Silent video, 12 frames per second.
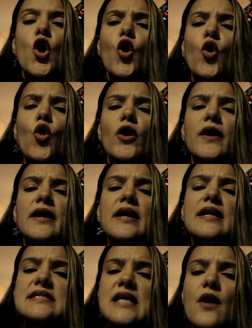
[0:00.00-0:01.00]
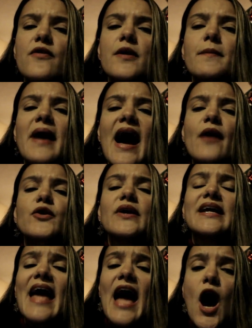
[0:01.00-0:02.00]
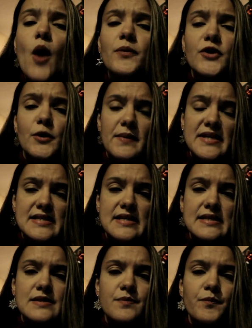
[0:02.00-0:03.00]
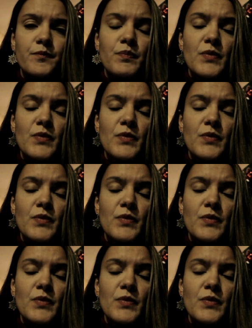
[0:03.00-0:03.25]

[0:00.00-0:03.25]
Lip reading: or tell them how you can help their business.